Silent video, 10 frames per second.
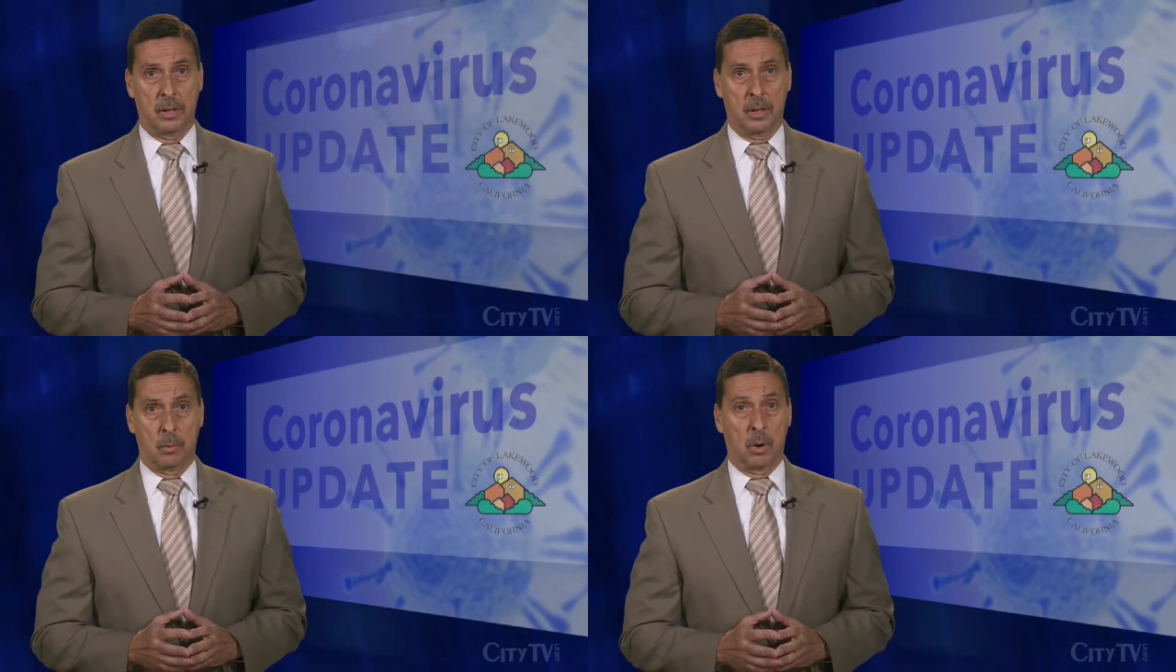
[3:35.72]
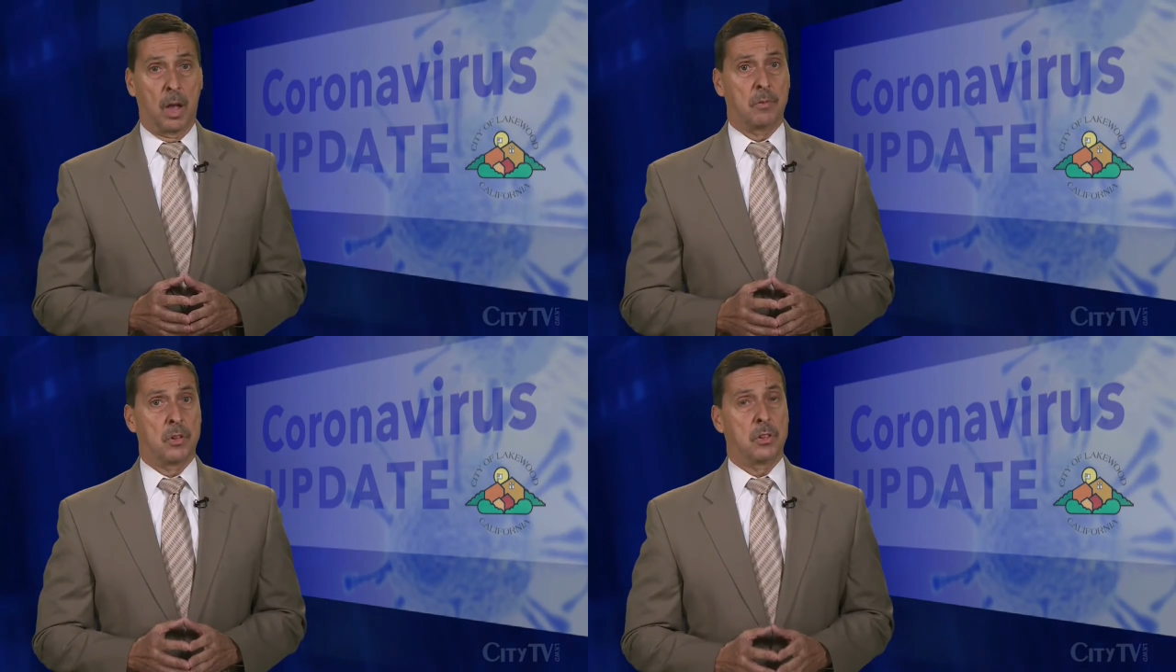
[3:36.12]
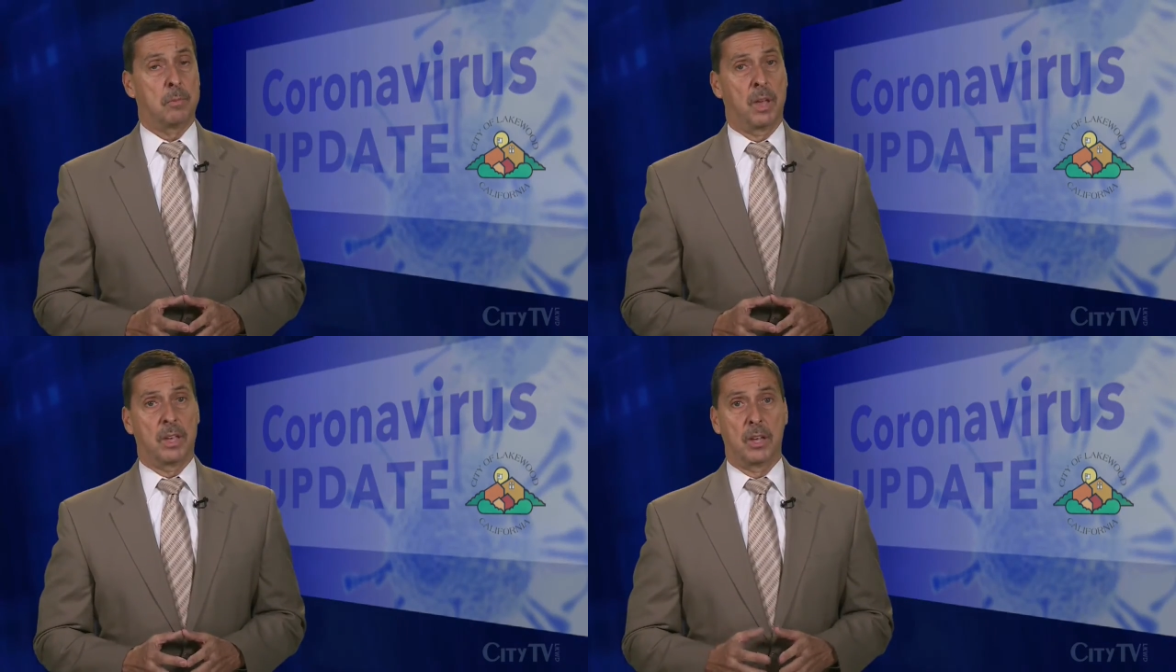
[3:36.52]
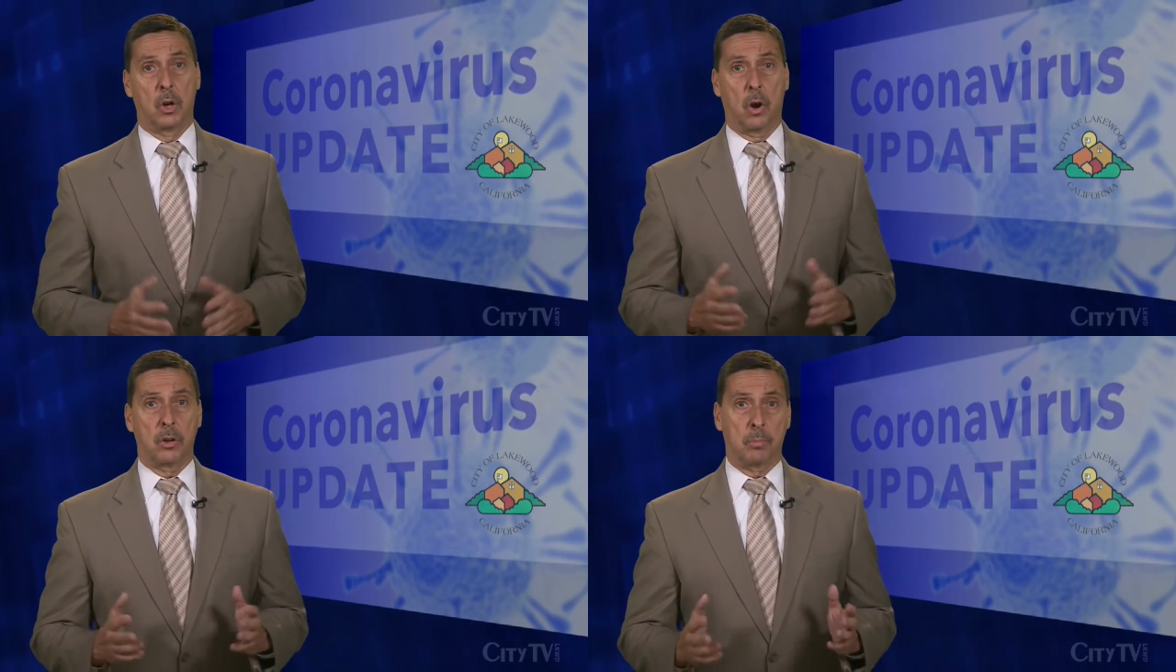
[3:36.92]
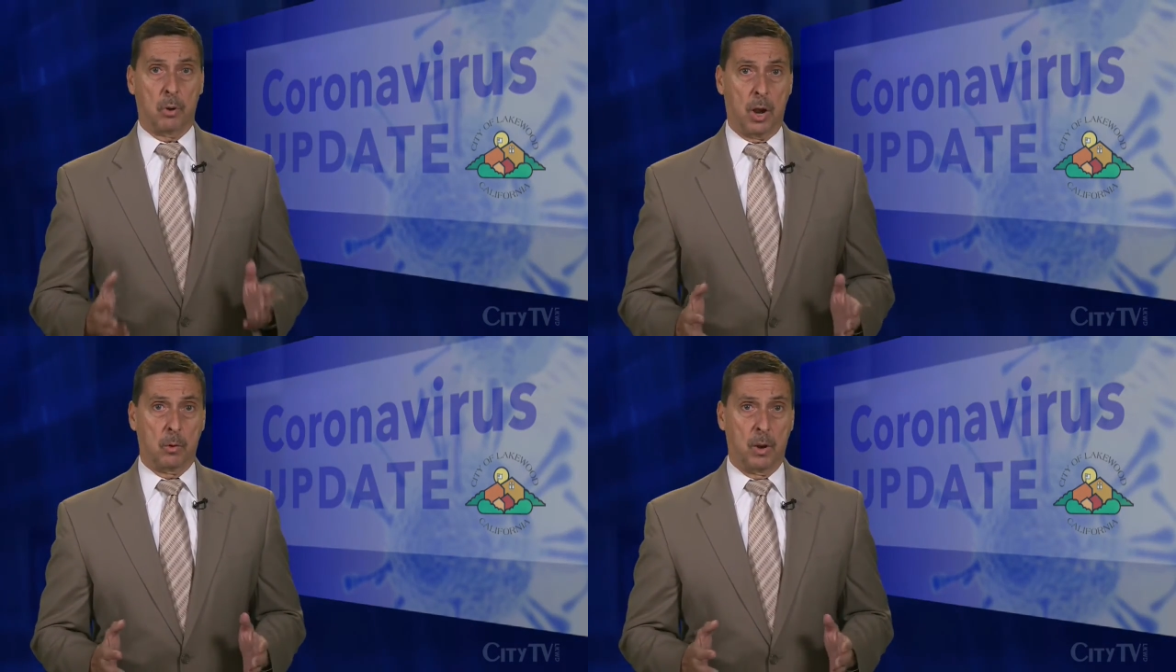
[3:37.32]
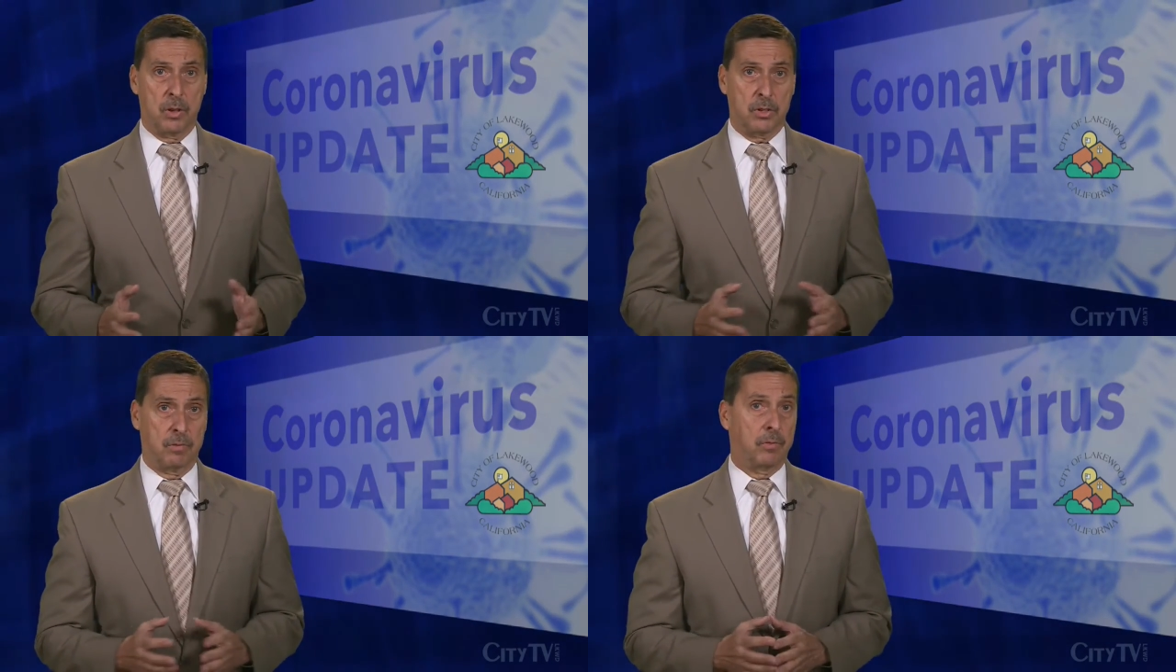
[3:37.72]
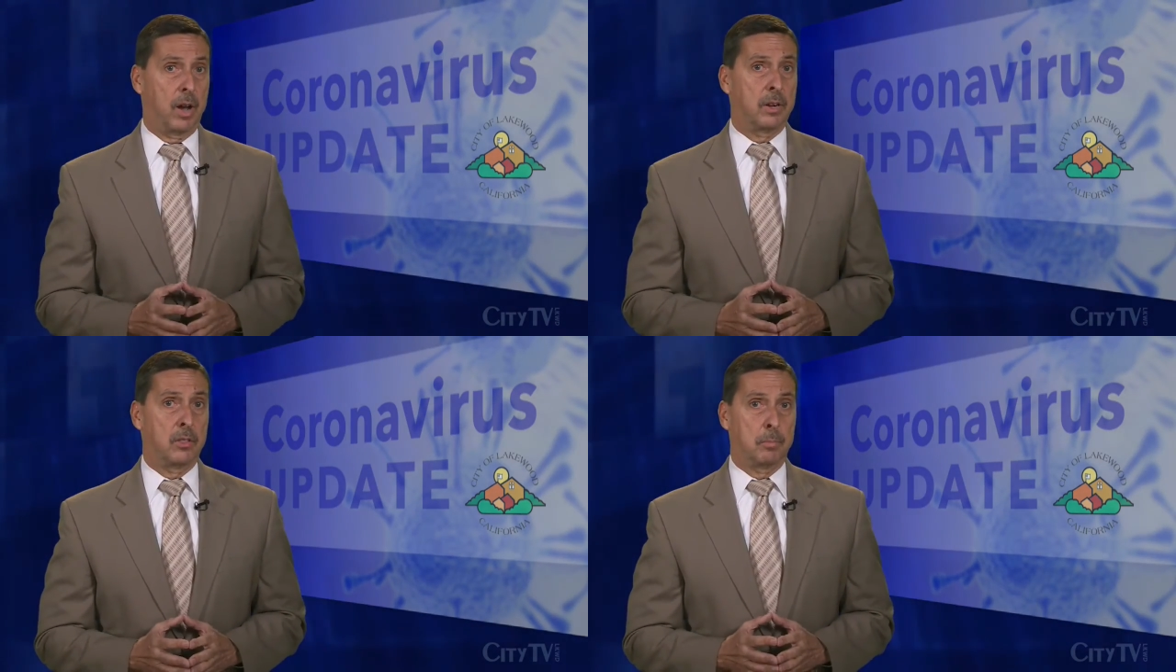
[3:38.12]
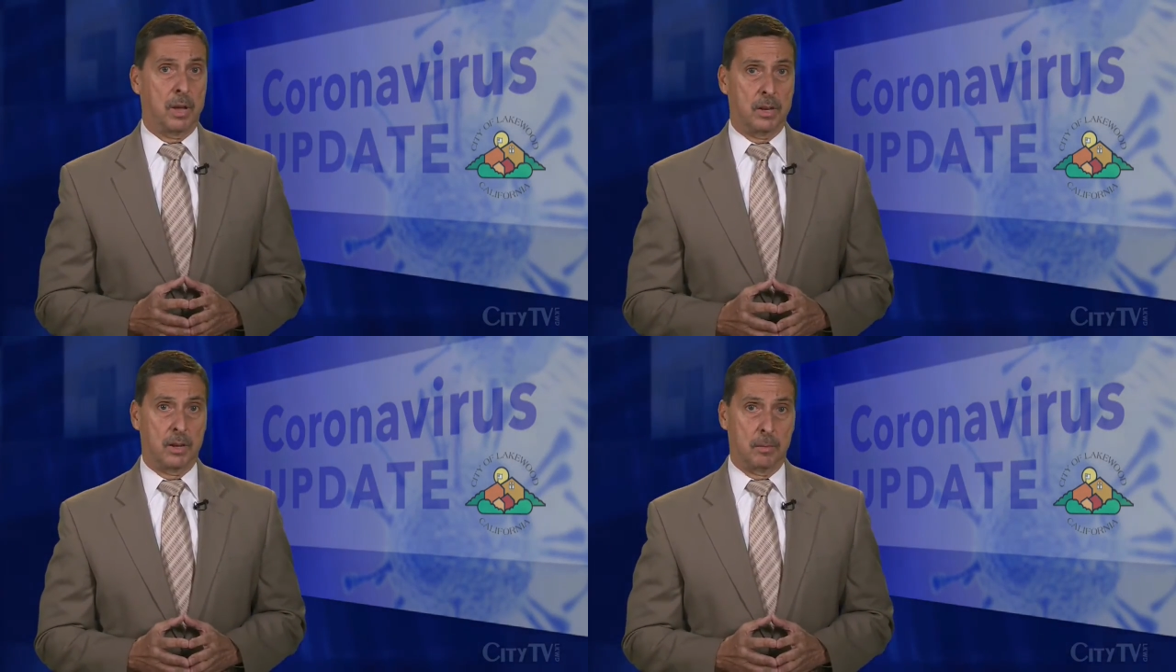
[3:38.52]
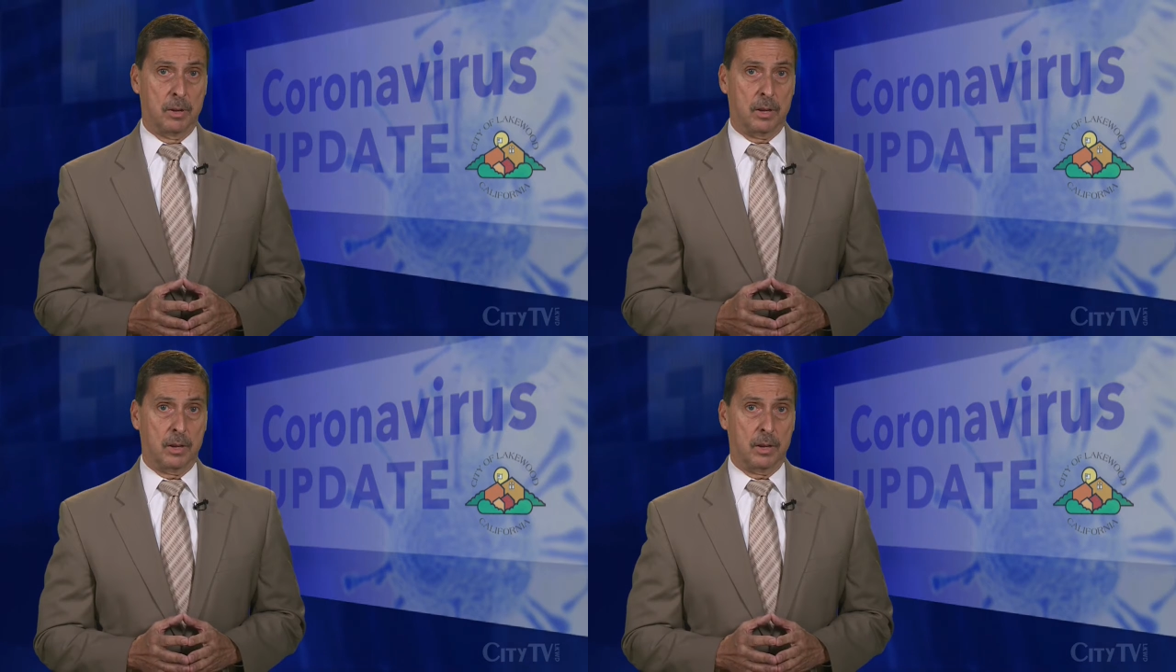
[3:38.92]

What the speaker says: We're obviously making guarded progress on fighting the pandemic,